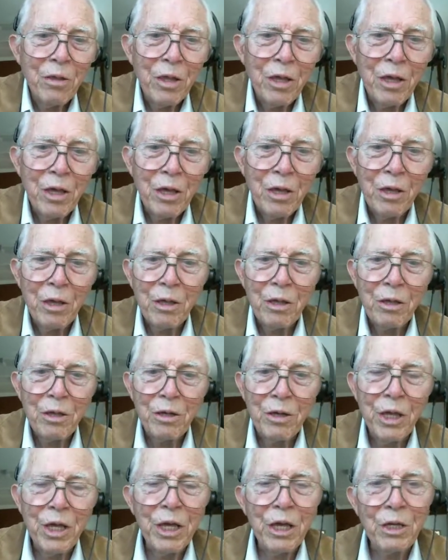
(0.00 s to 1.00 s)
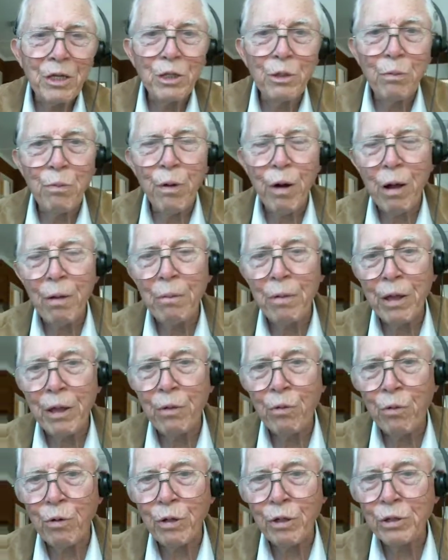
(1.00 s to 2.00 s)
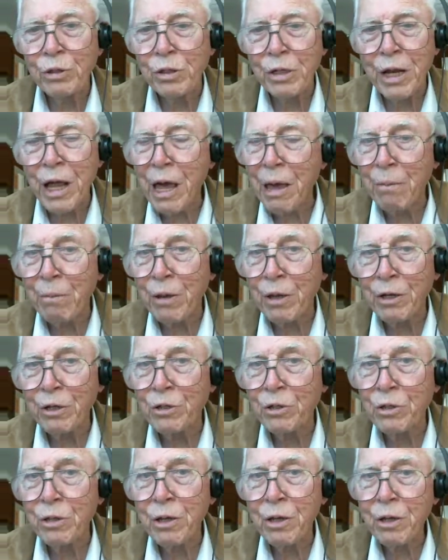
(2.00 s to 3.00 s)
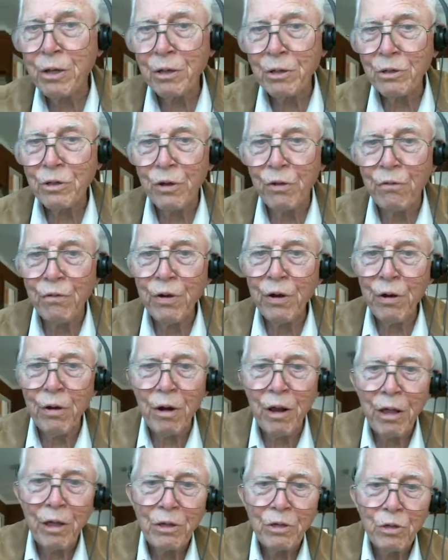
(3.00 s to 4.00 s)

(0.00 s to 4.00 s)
the disc probably was damaged severely.